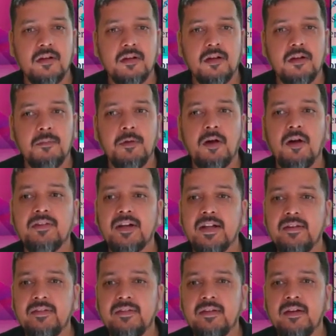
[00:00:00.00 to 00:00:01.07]
Because it
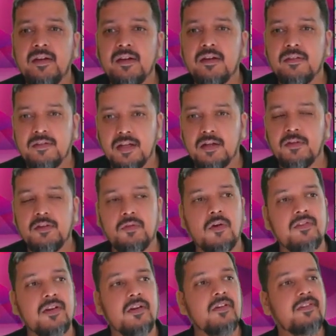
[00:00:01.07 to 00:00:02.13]
is service. For
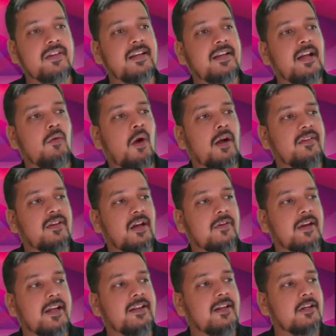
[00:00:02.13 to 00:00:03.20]
service sector, what is it?
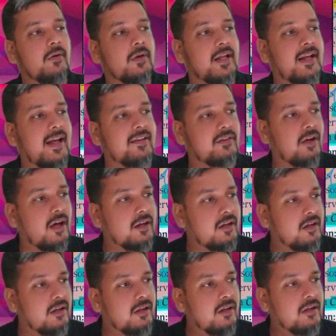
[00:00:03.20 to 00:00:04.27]
Either 20 lakhs or
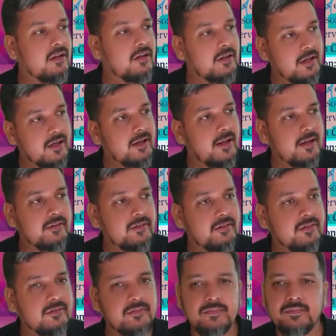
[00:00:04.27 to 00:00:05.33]
10
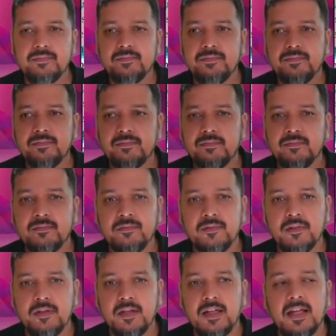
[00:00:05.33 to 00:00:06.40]
lakhs.
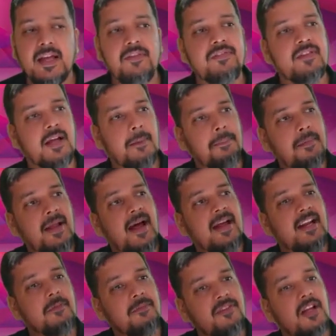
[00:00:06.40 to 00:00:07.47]
If supplier
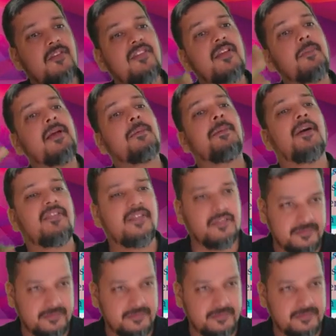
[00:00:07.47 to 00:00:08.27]
himself is a big person,